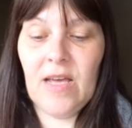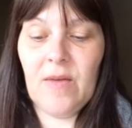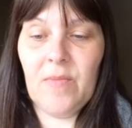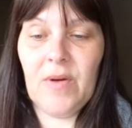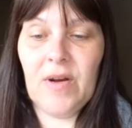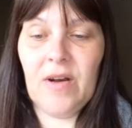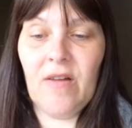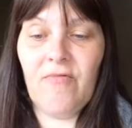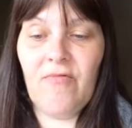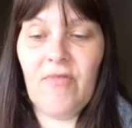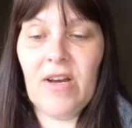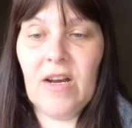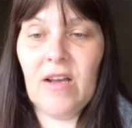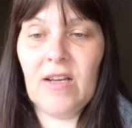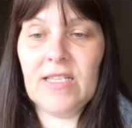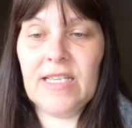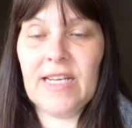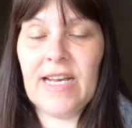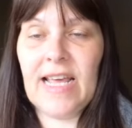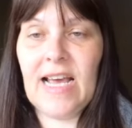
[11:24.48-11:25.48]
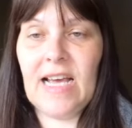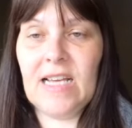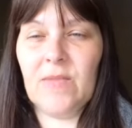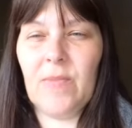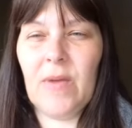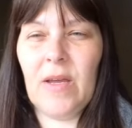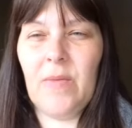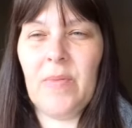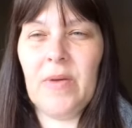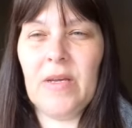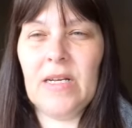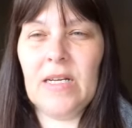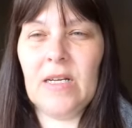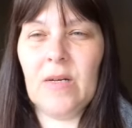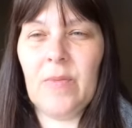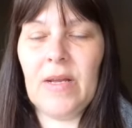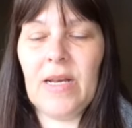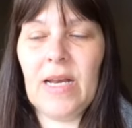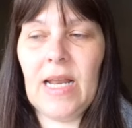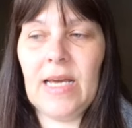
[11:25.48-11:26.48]
but I realise that it has made me a little
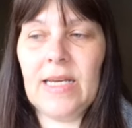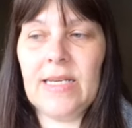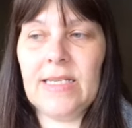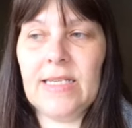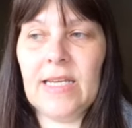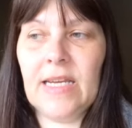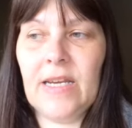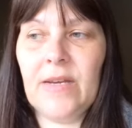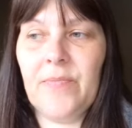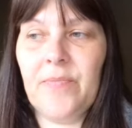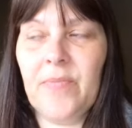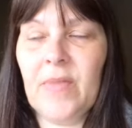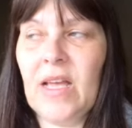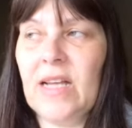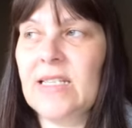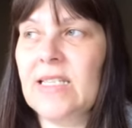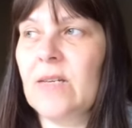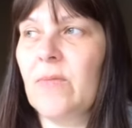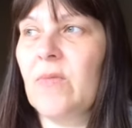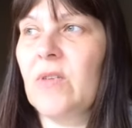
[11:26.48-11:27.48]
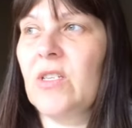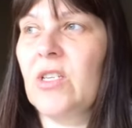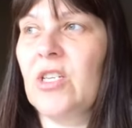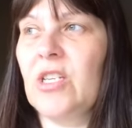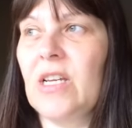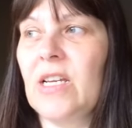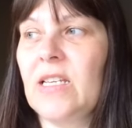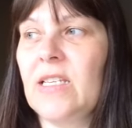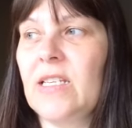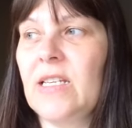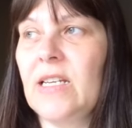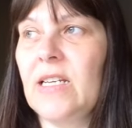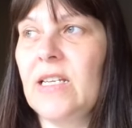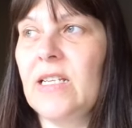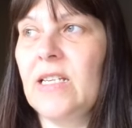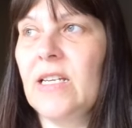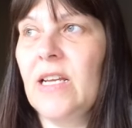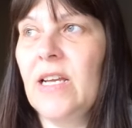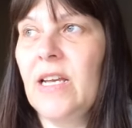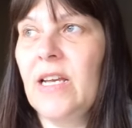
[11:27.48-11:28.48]
bit lazy. And someone suggested,
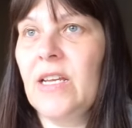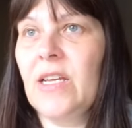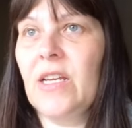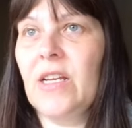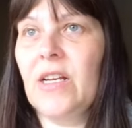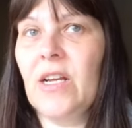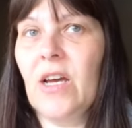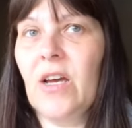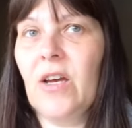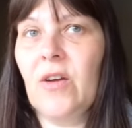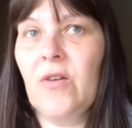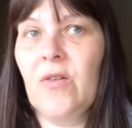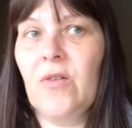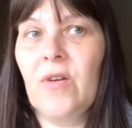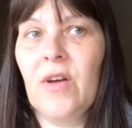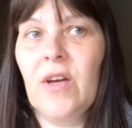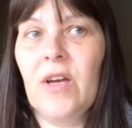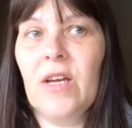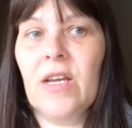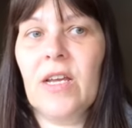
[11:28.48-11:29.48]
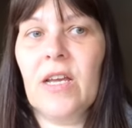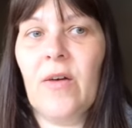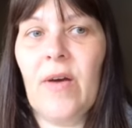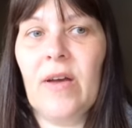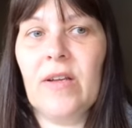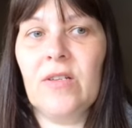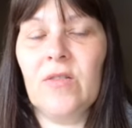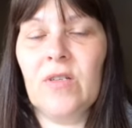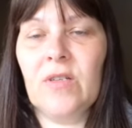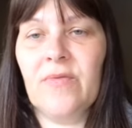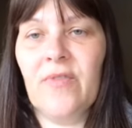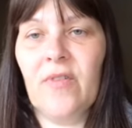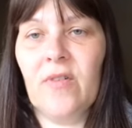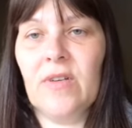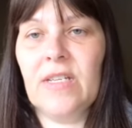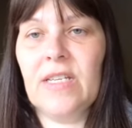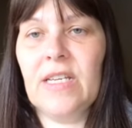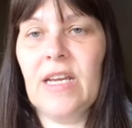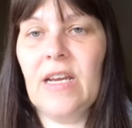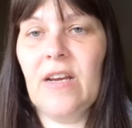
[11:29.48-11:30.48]
you know, go out and do some
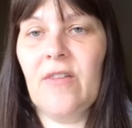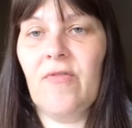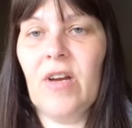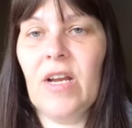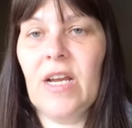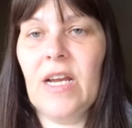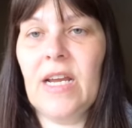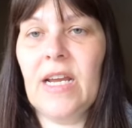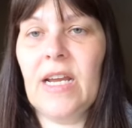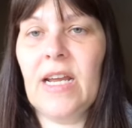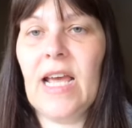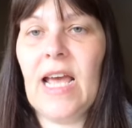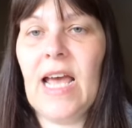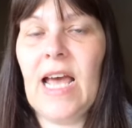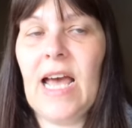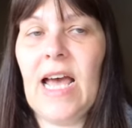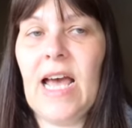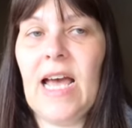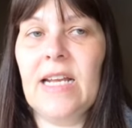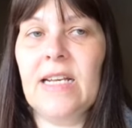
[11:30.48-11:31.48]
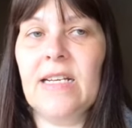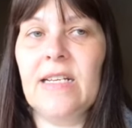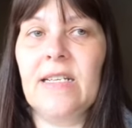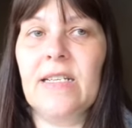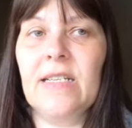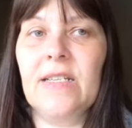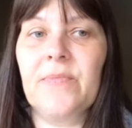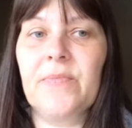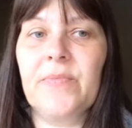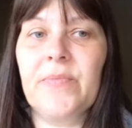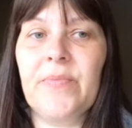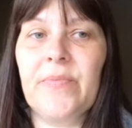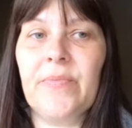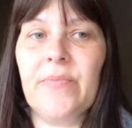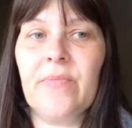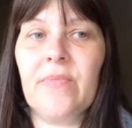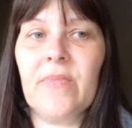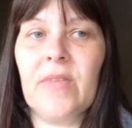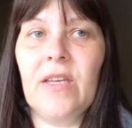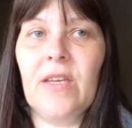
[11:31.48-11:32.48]
volunteering and,
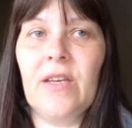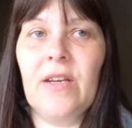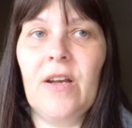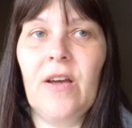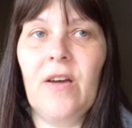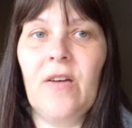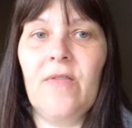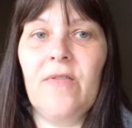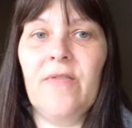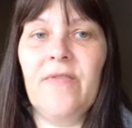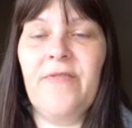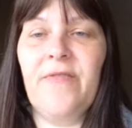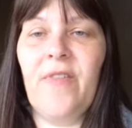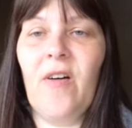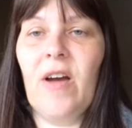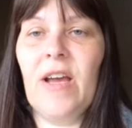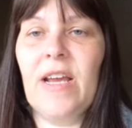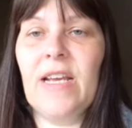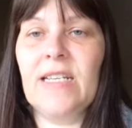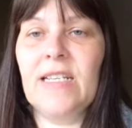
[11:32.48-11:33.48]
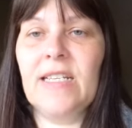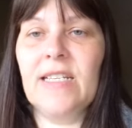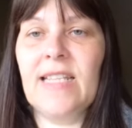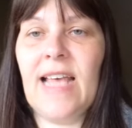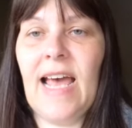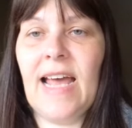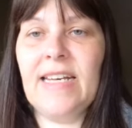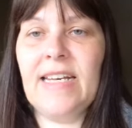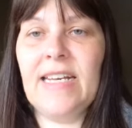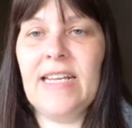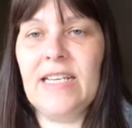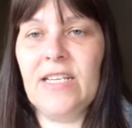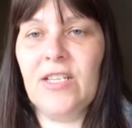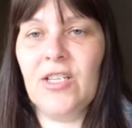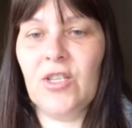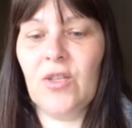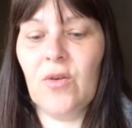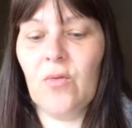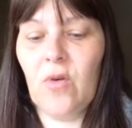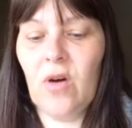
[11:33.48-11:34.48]
you know, find that
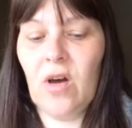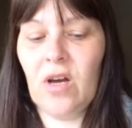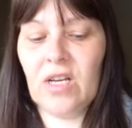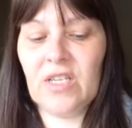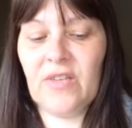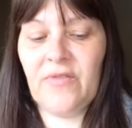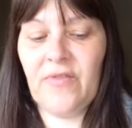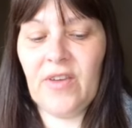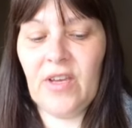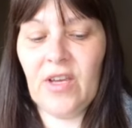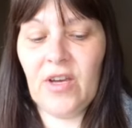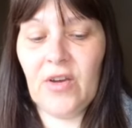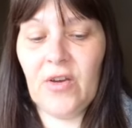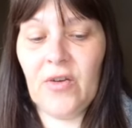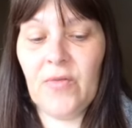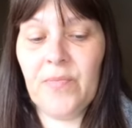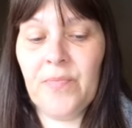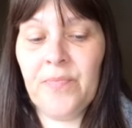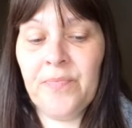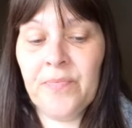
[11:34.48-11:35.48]
niche that works for you,